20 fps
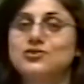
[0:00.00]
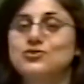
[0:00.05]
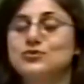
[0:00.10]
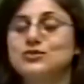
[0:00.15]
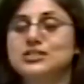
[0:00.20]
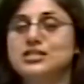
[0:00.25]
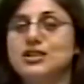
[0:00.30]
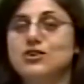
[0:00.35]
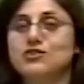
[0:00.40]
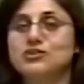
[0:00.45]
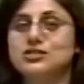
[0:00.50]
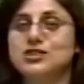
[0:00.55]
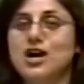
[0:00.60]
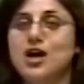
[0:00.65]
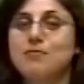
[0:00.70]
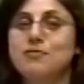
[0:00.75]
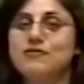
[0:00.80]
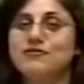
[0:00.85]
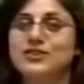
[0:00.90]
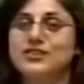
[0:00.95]
to stay on
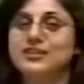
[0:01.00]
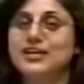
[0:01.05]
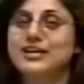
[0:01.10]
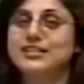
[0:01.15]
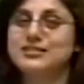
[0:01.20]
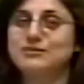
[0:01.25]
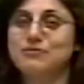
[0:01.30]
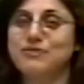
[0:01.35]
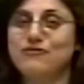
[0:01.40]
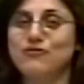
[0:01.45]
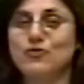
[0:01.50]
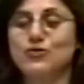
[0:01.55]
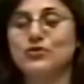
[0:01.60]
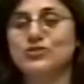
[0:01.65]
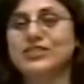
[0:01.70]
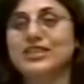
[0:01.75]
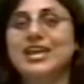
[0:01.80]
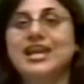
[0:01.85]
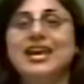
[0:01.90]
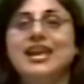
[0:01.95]
top of the things before
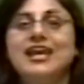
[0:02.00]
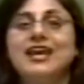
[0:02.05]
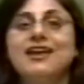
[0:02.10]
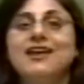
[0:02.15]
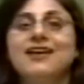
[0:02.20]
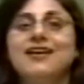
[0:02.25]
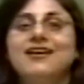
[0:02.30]
they